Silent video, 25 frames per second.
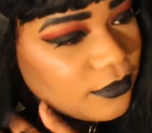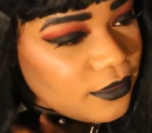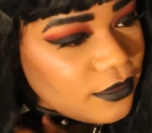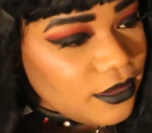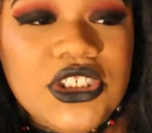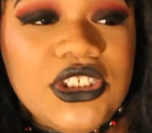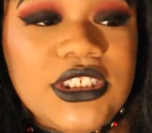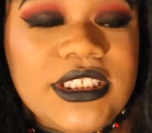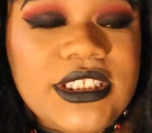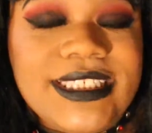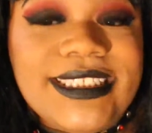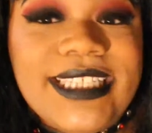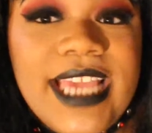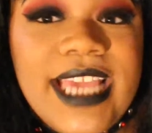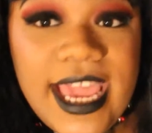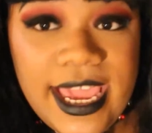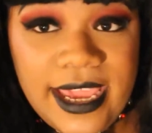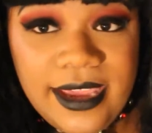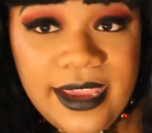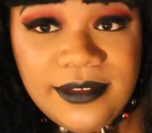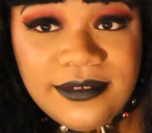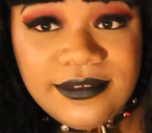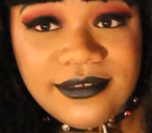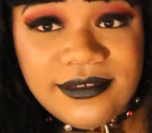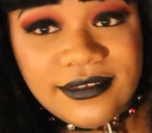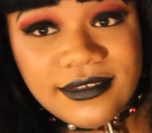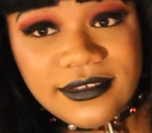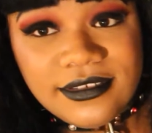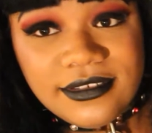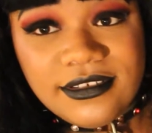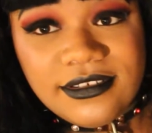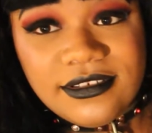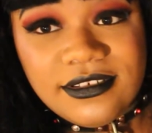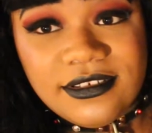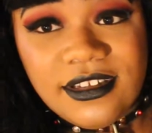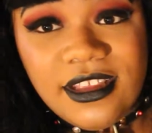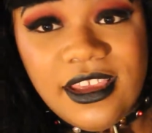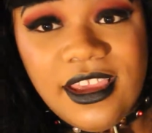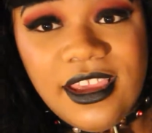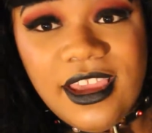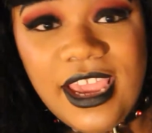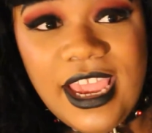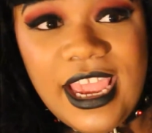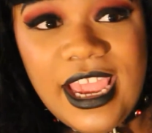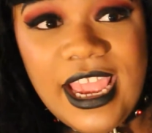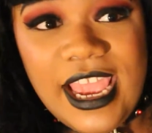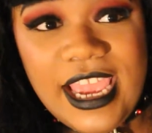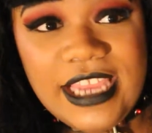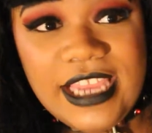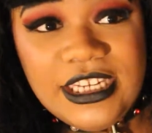She says, hey,
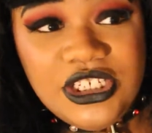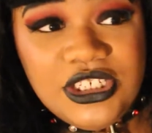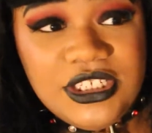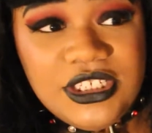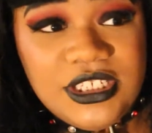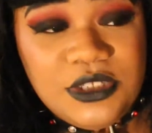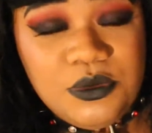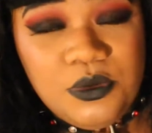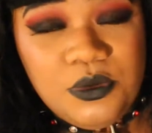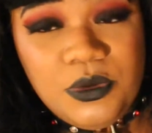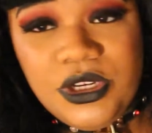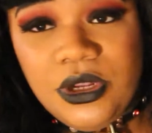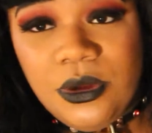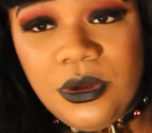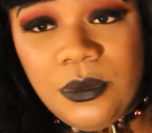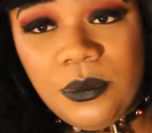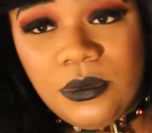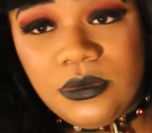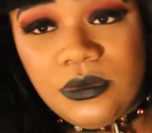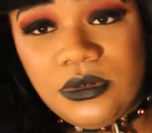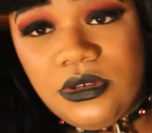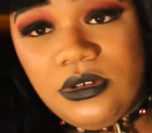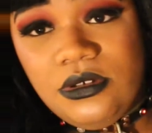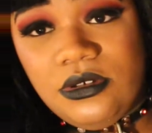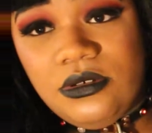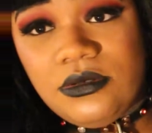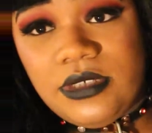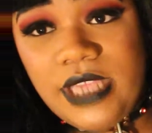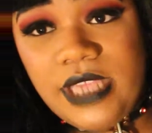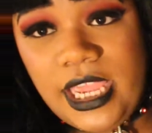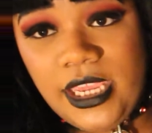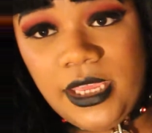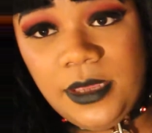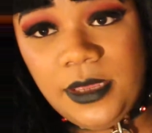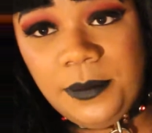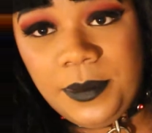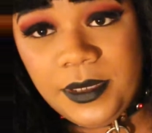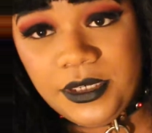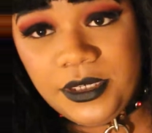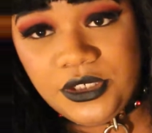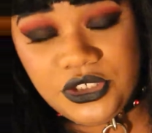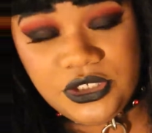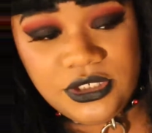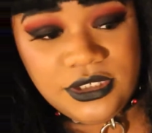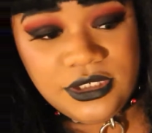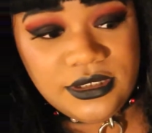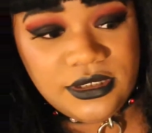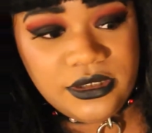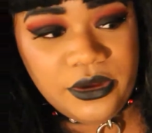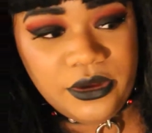and she says, we don't want you taking
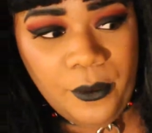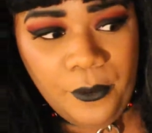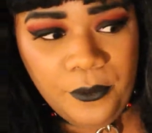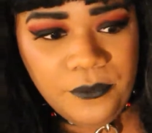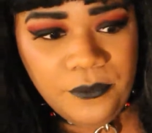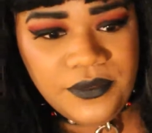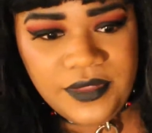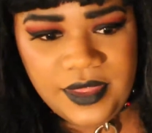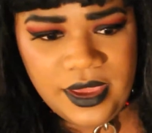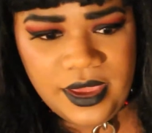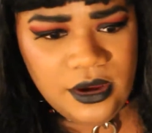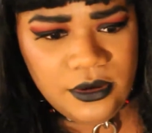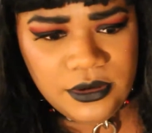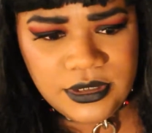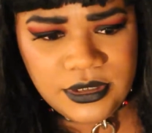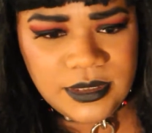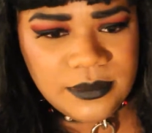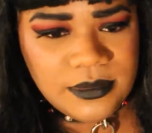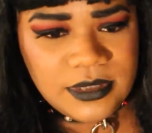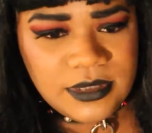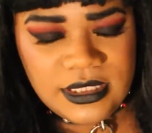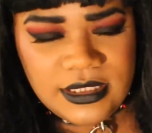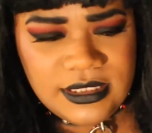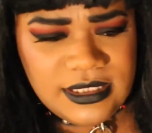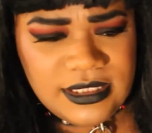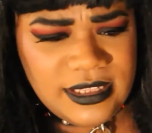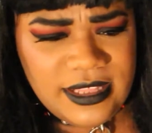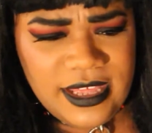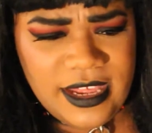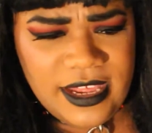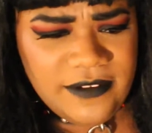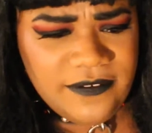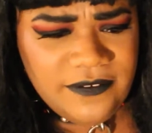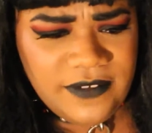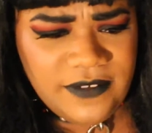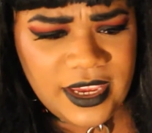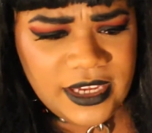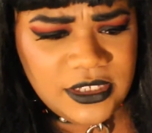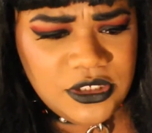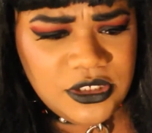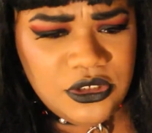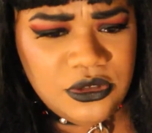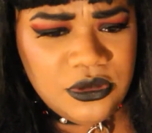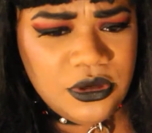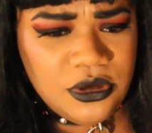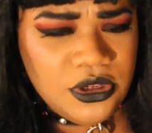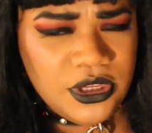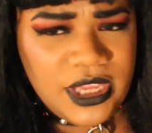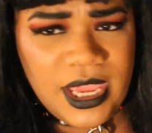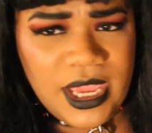pictures over there, or something to that effect. You
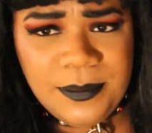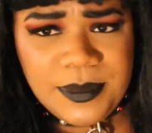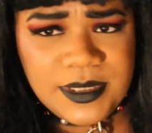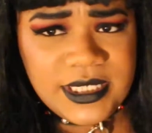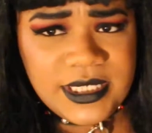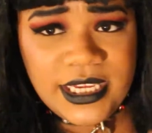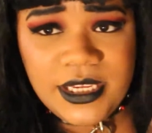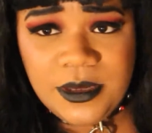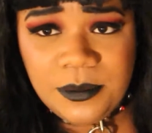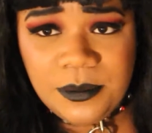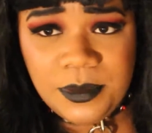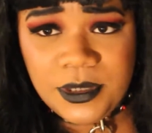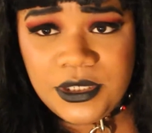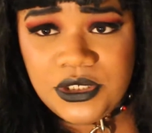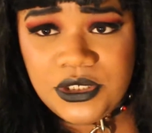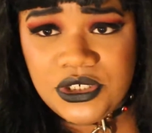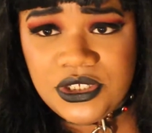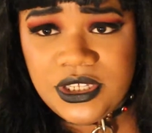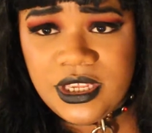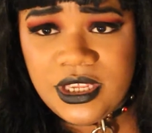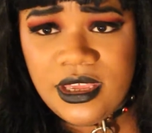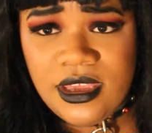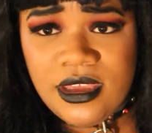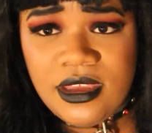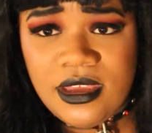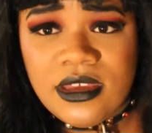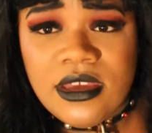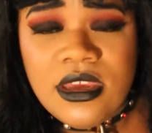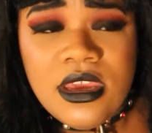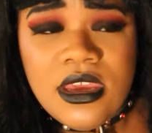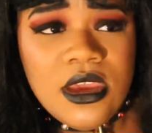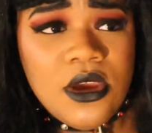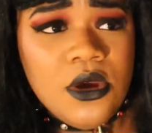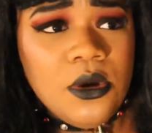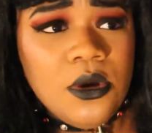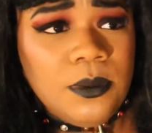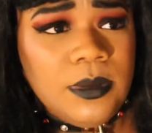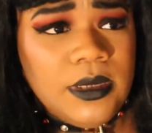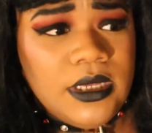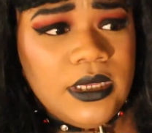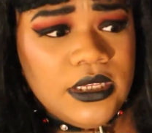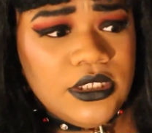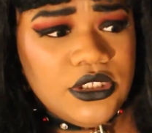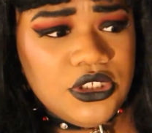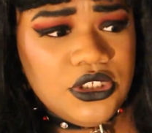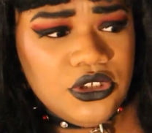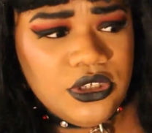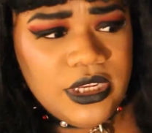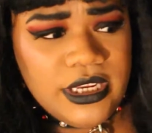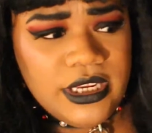know, you can't be taking pictures here
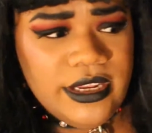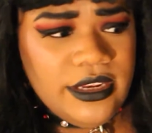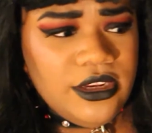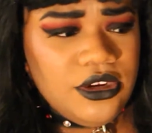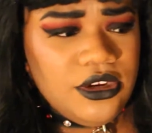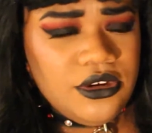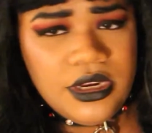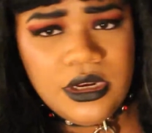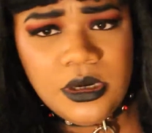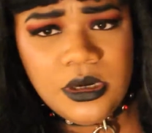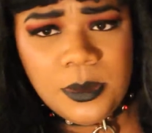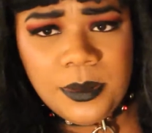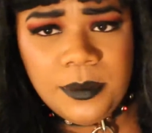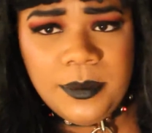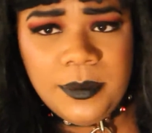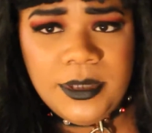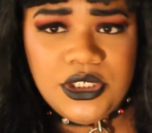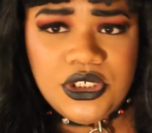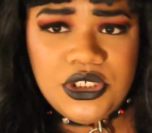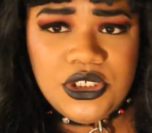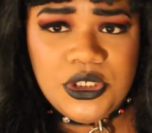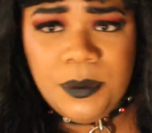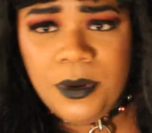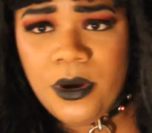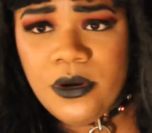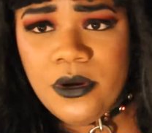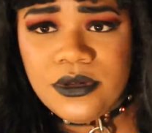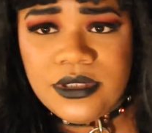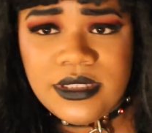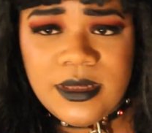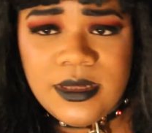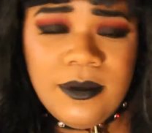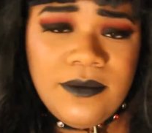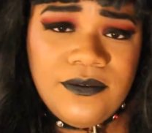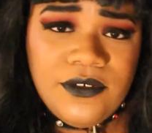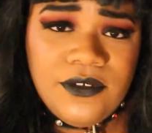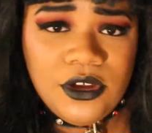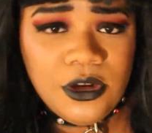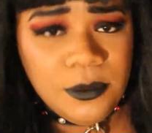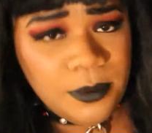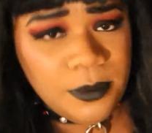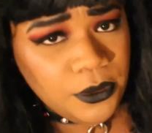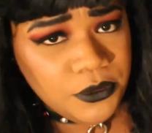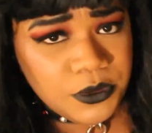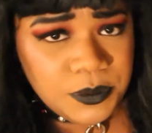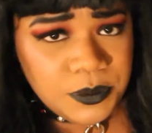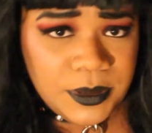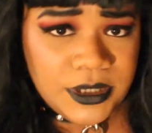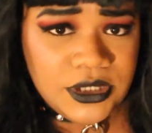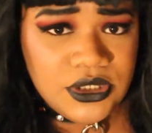because you need our permission to post them if you're going to
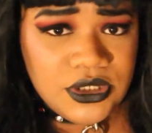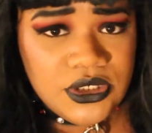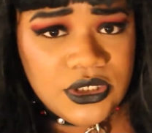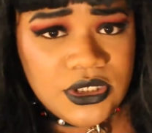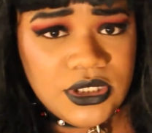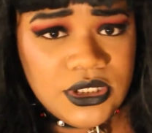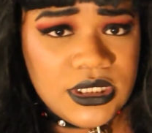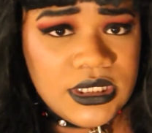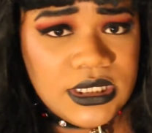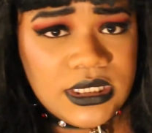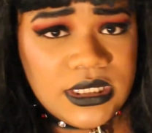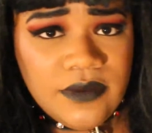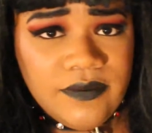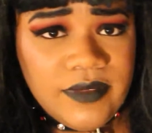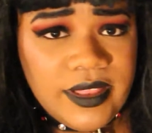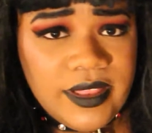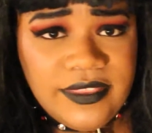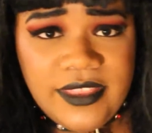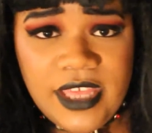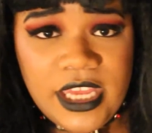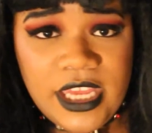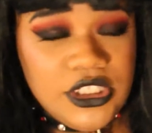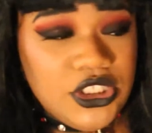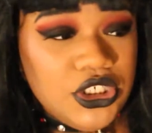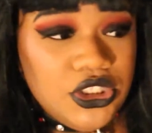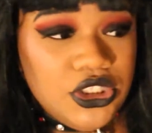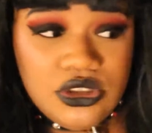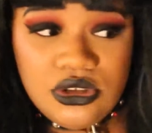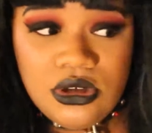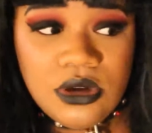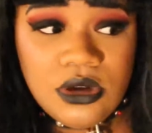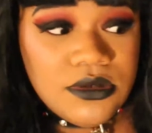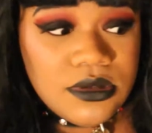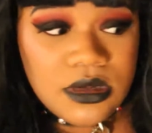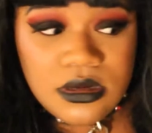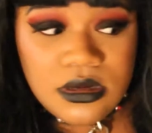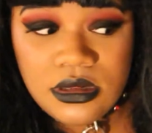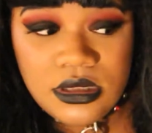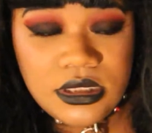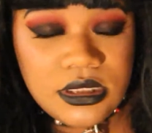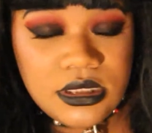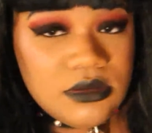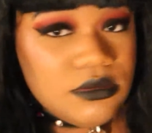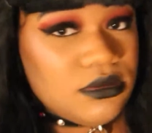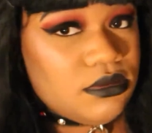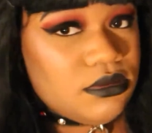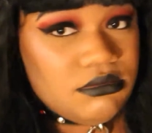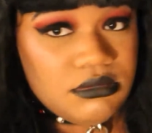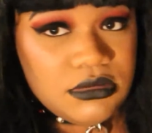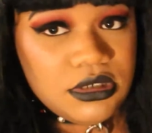post pictures and stuff like that. She just goes on this
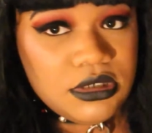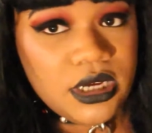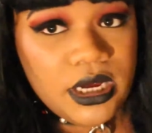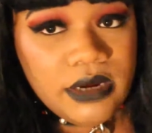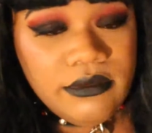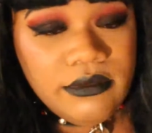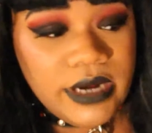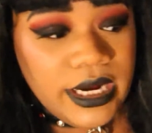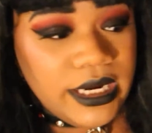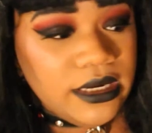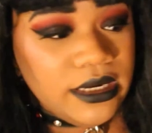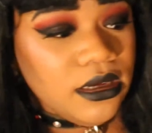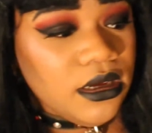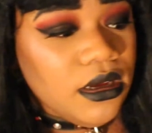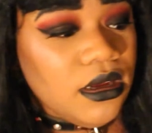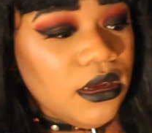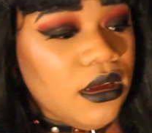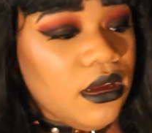tirade.